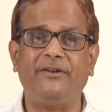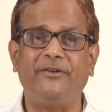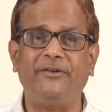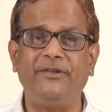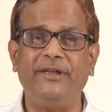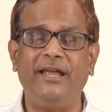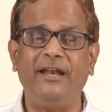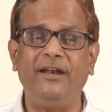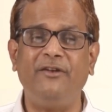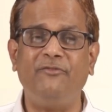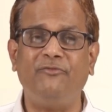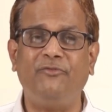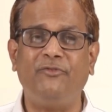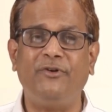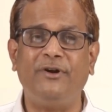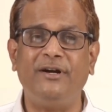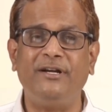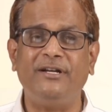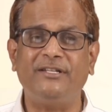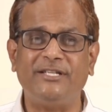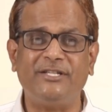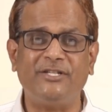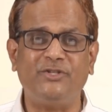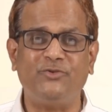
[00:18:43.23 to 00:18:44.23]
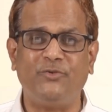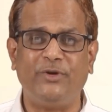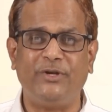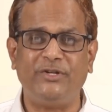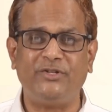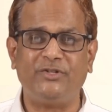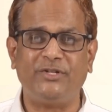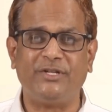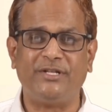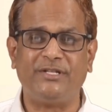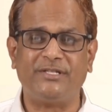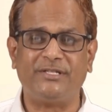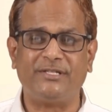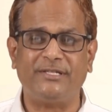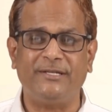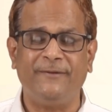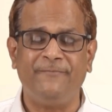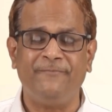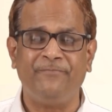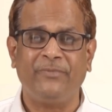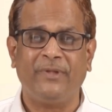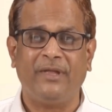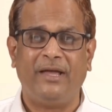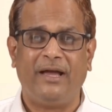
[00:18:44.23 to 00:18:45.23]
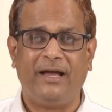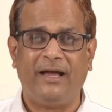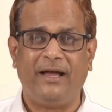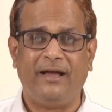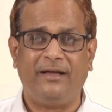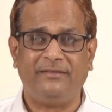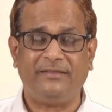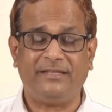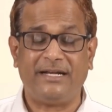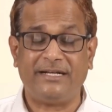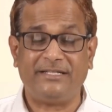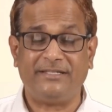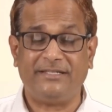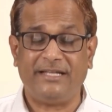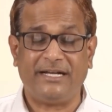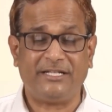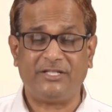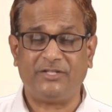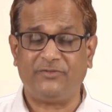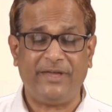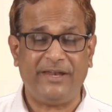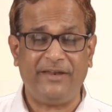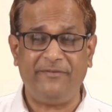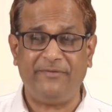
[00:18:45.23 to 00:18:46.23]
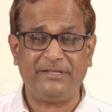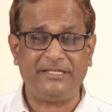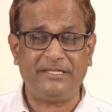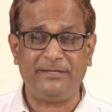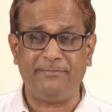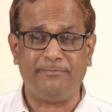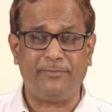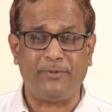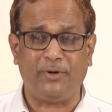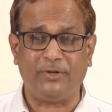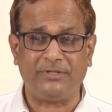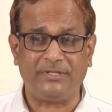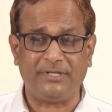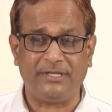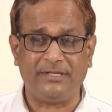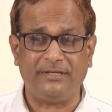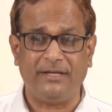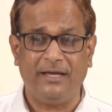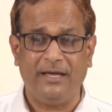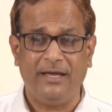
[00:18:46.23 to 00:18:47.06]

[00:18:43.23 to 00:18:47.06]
real world situations. That's very much important.